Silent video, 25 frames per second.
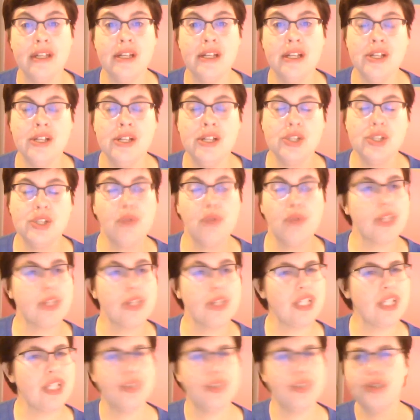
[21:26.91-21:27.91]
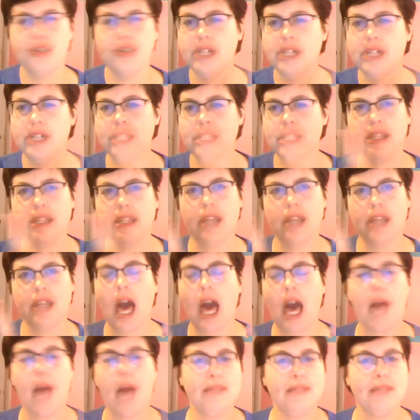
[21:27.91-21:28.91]
So we're just doing the
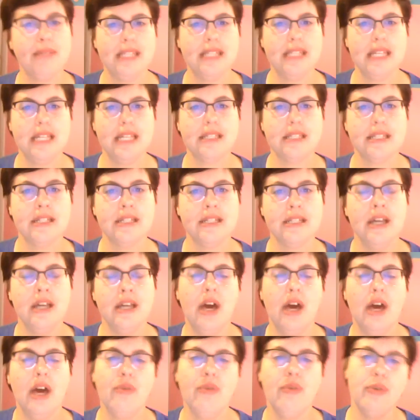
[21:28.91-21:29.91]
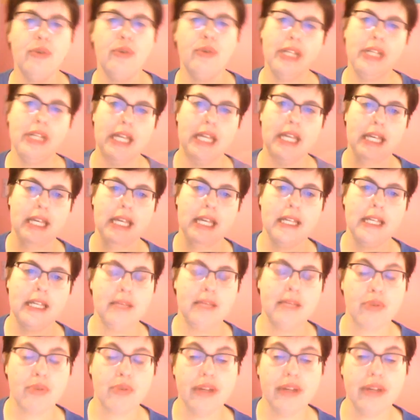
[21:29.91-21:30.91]
opposite of what we did in
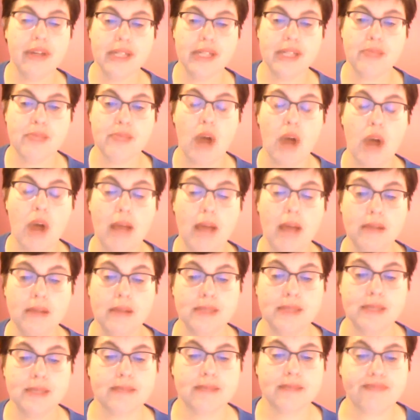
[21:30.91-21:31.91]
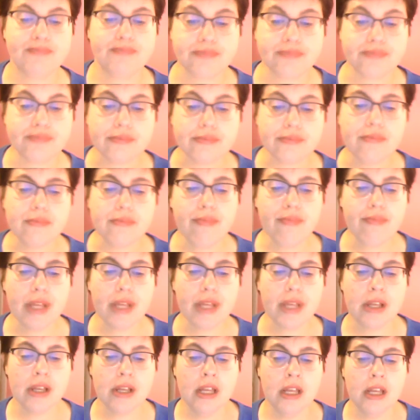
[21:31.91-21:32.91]
previous problems.
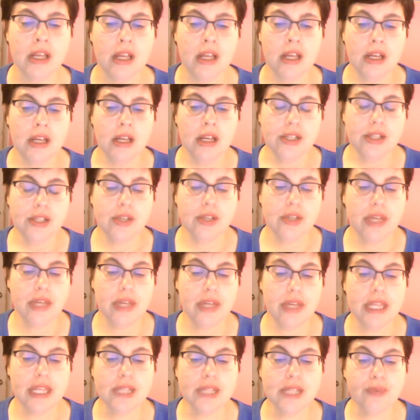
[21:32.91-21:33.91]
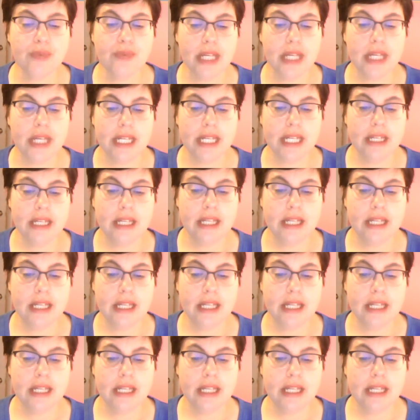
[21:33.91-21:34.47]
So in this one,